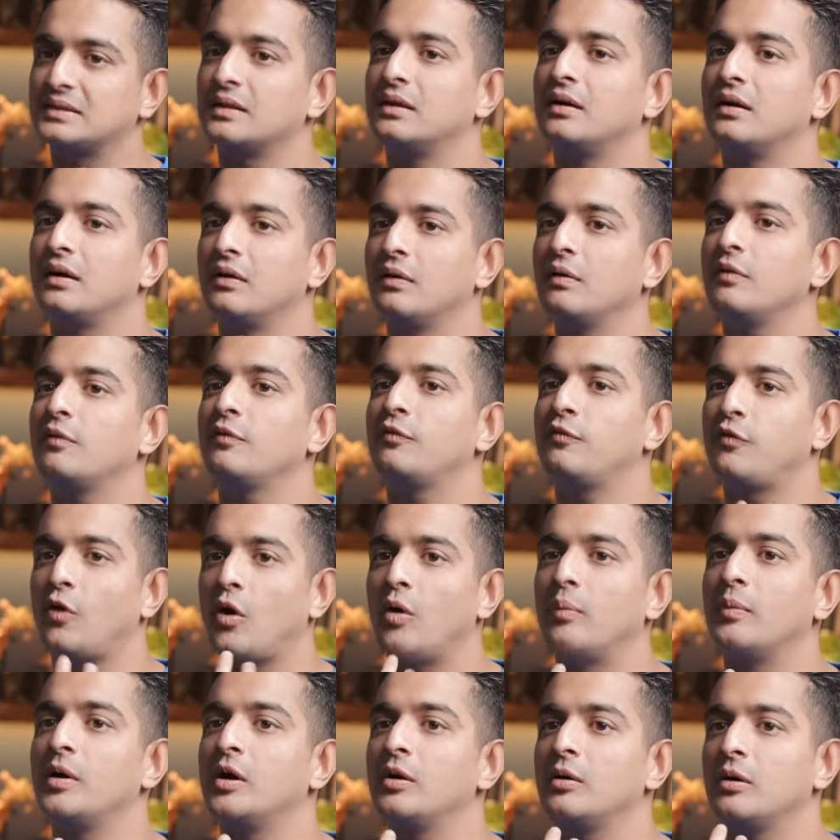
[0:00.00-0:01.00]
a
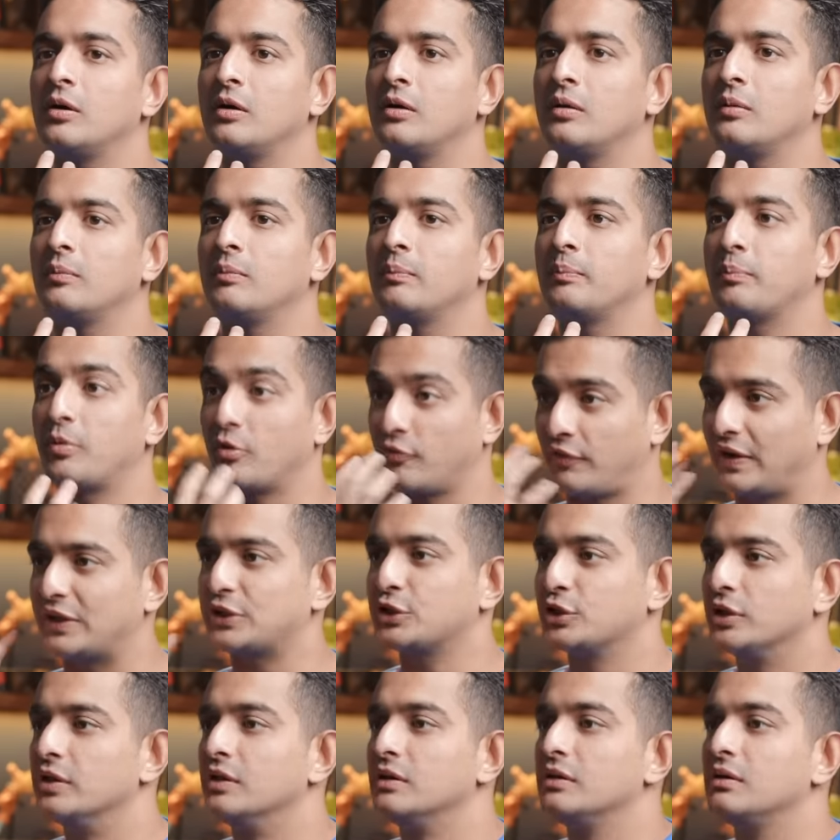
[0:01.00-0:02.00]
former
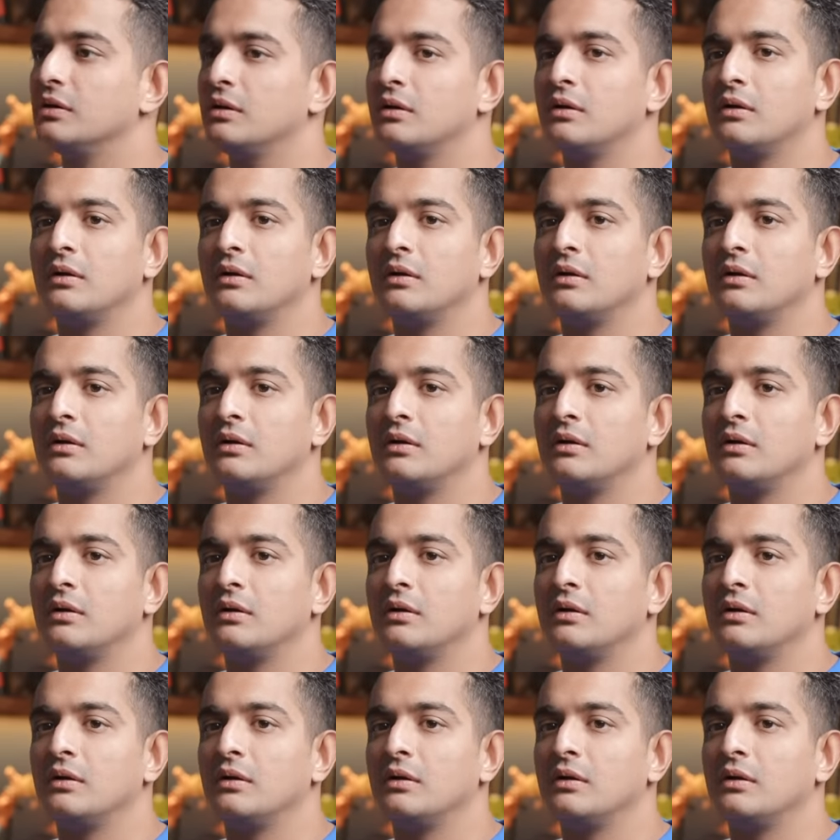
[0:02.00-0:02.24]
professional?